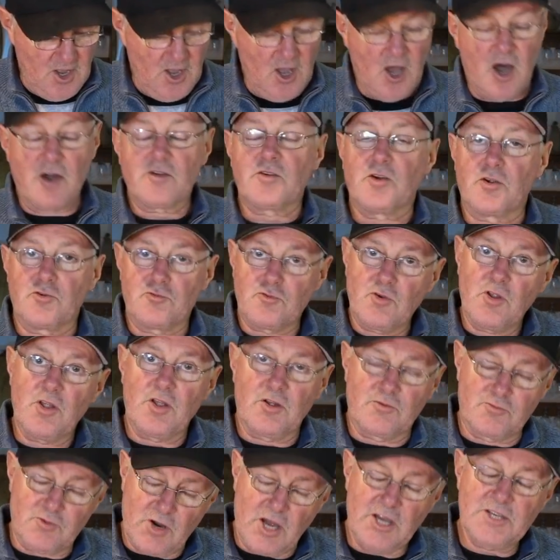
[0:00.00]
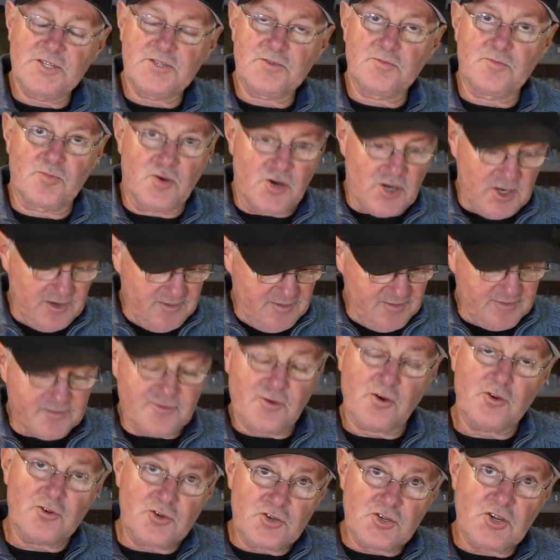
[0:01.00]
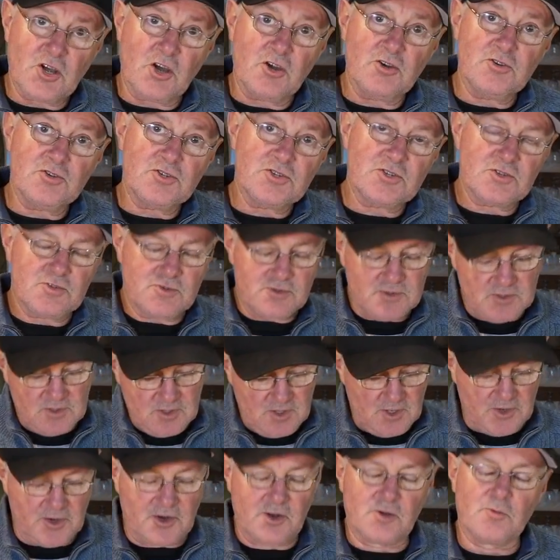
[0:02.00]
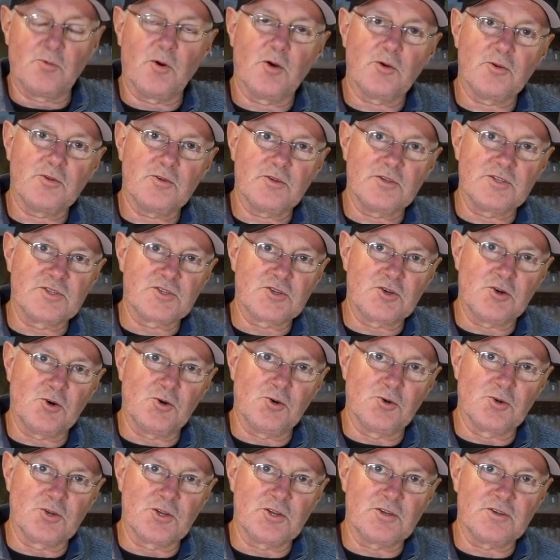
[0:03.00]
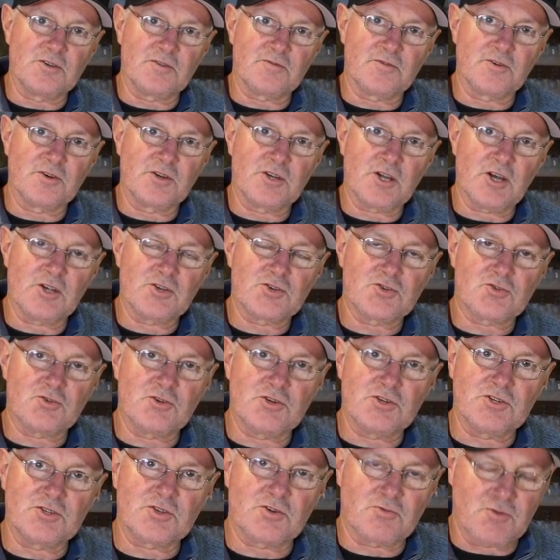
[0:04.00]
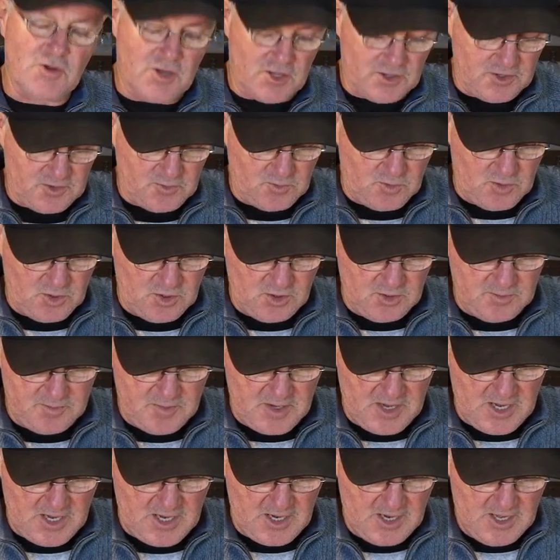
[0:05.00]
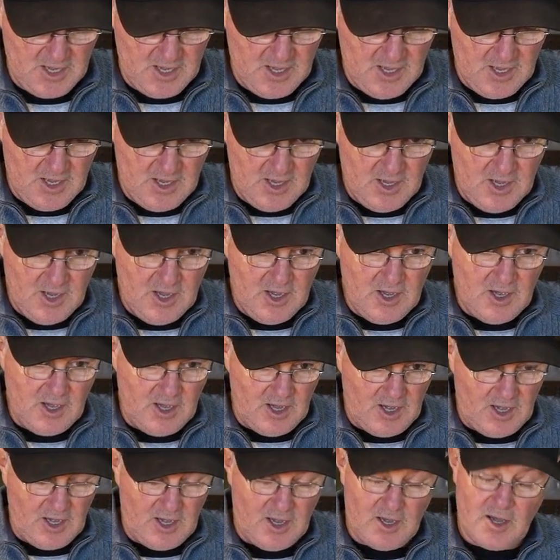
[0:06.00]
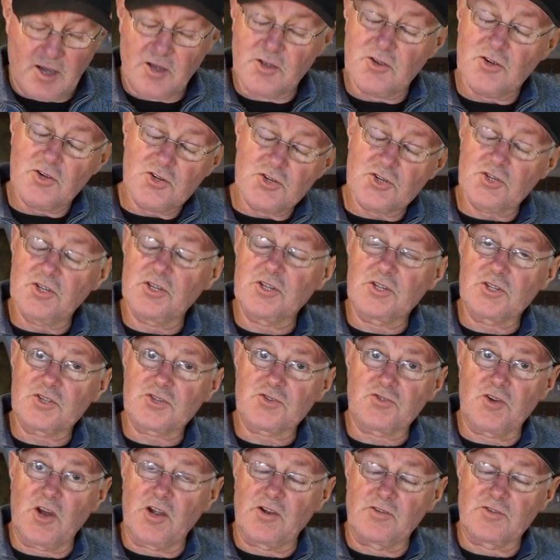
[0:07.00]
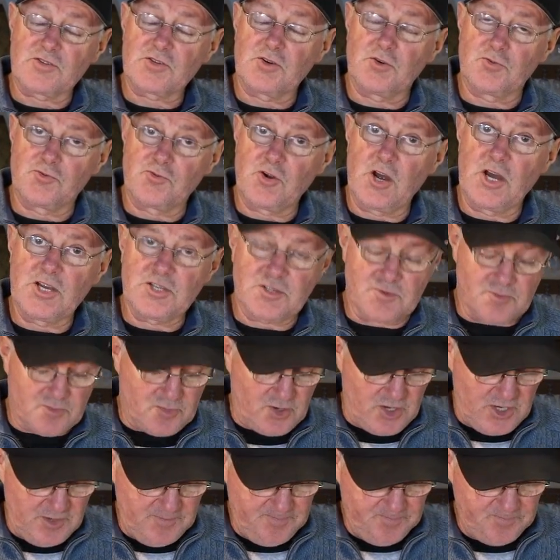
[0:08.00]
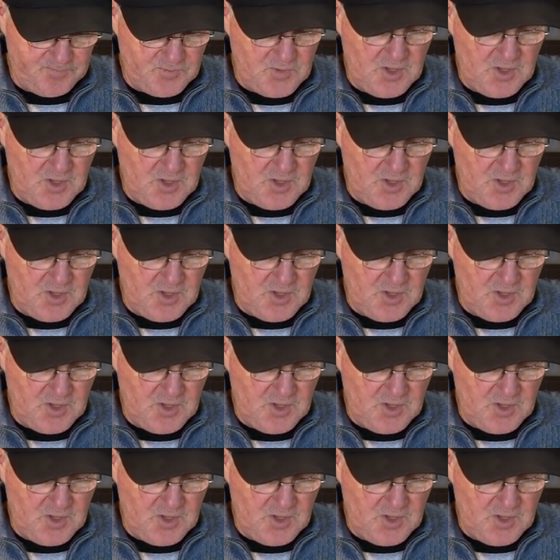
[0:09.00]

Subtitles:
I've got a raisin bread, fruit toast. I don't know what it's called in different countries around the world, but usually in Australia it's called raisin bread.